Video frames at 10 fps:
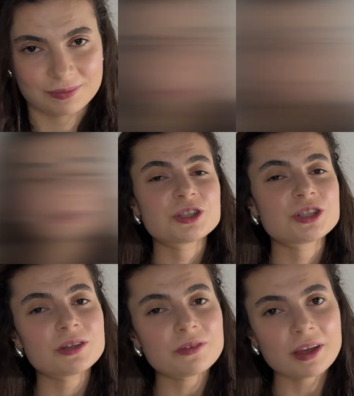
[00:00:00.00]
So
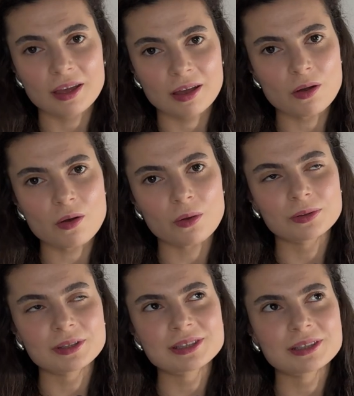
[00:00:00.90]
achieving a
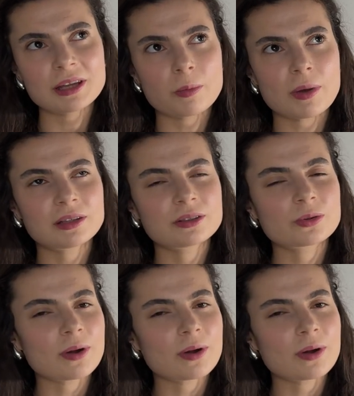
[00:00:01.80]
goal isn't about